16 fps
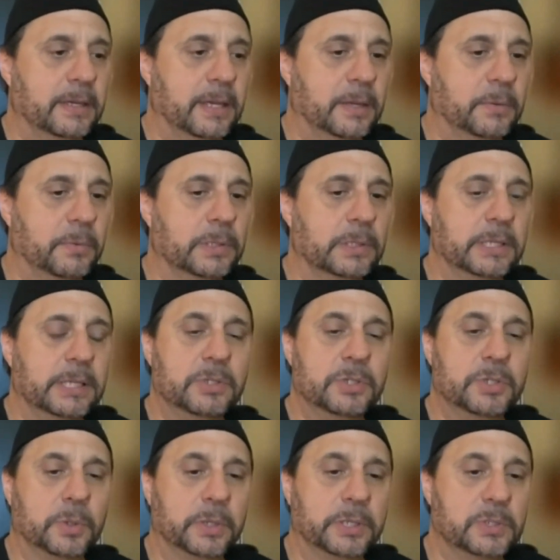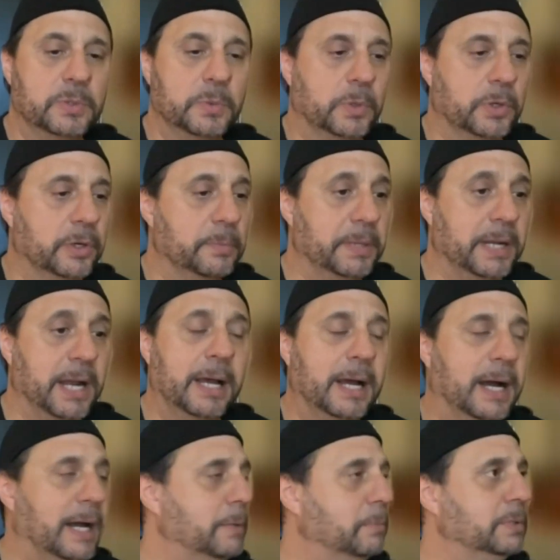really enjoy his work. But
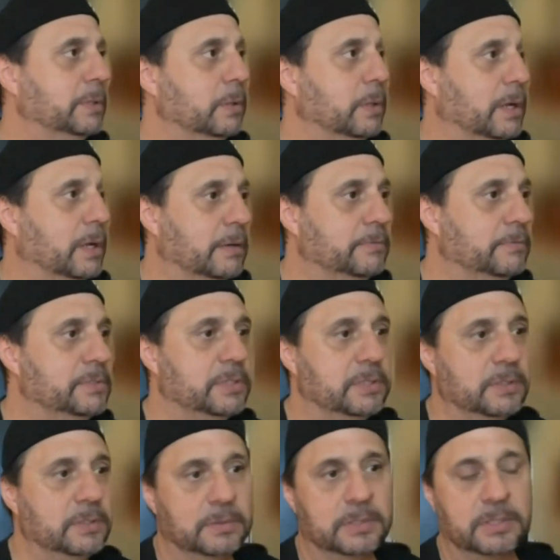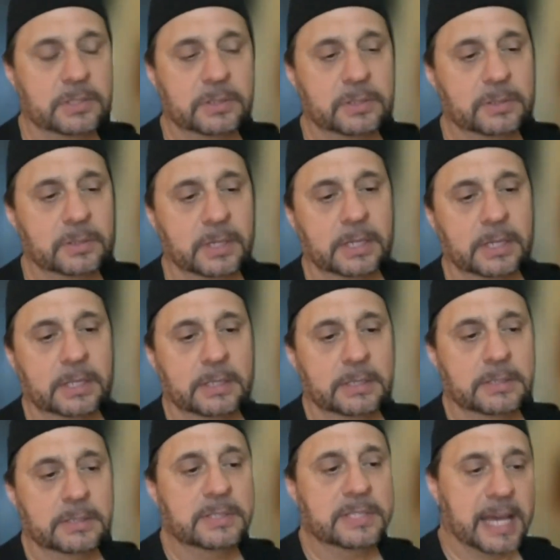I would love to
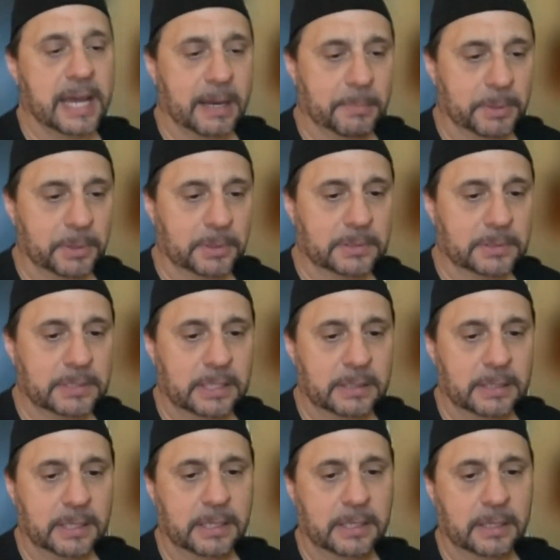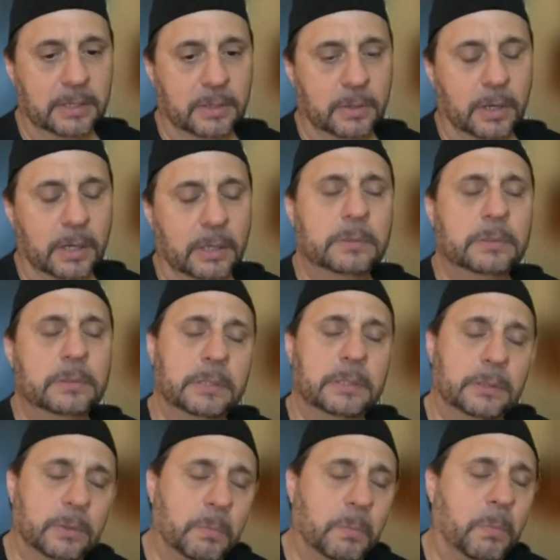dabble, a
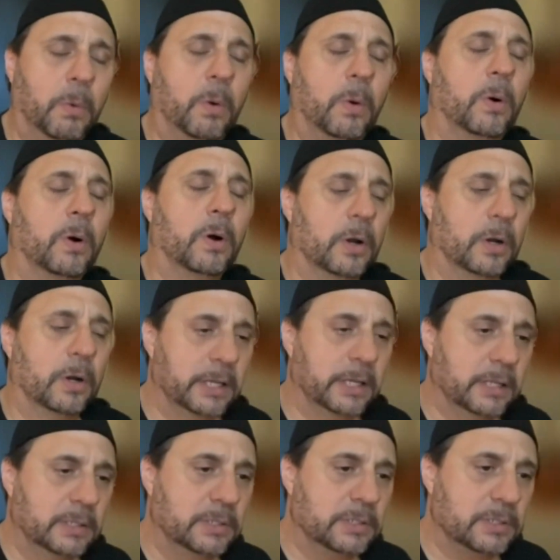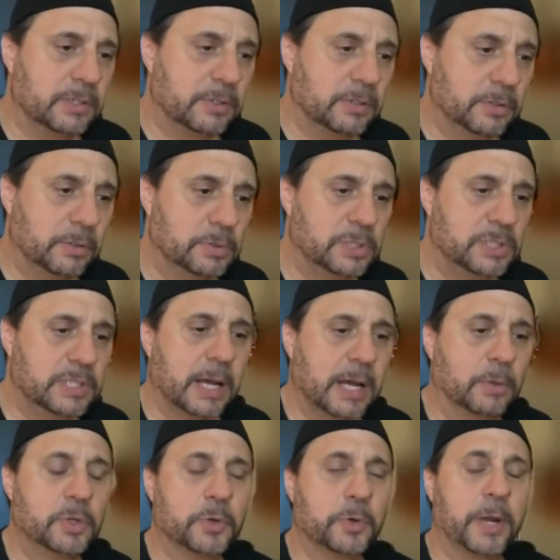little more into
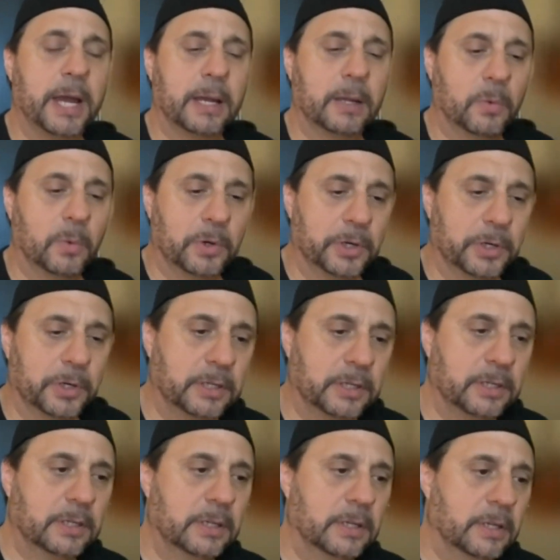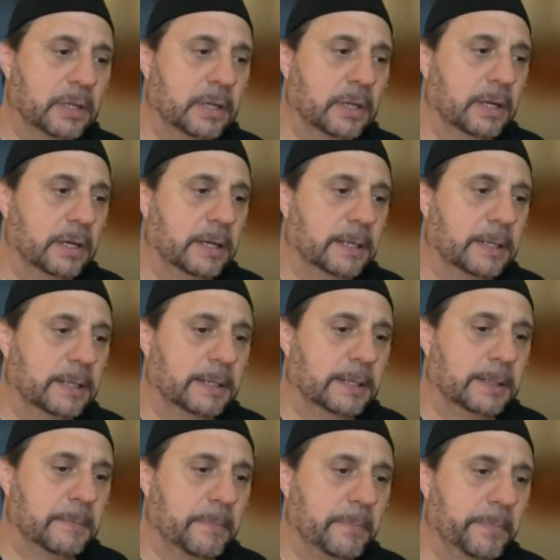soundtrack work.
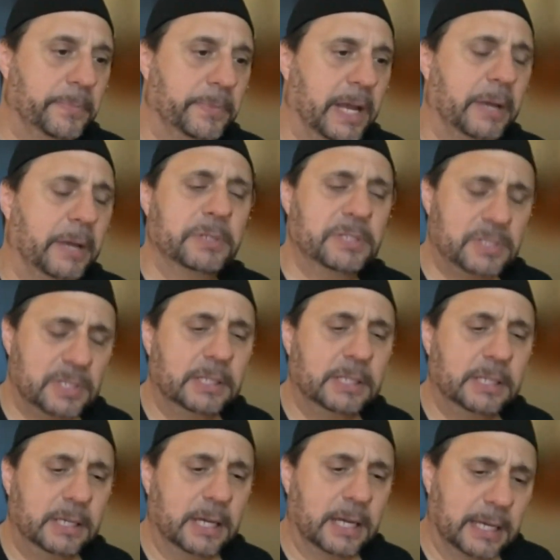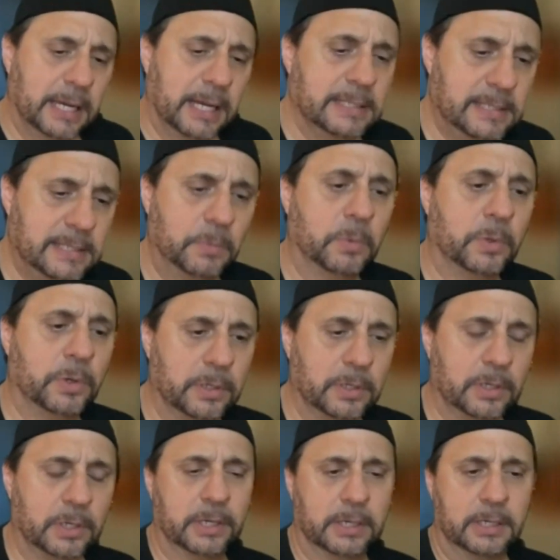I did
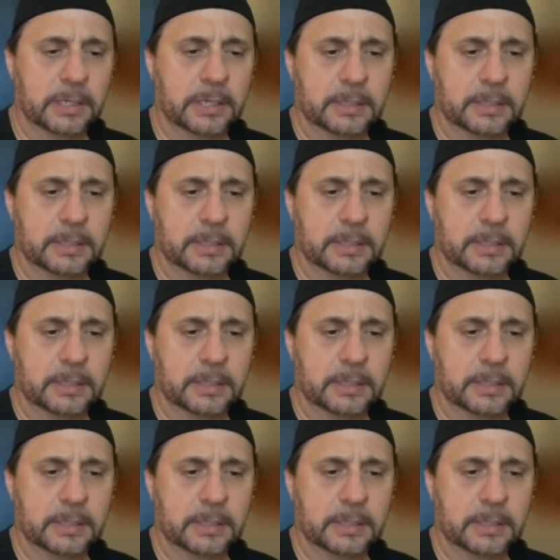work on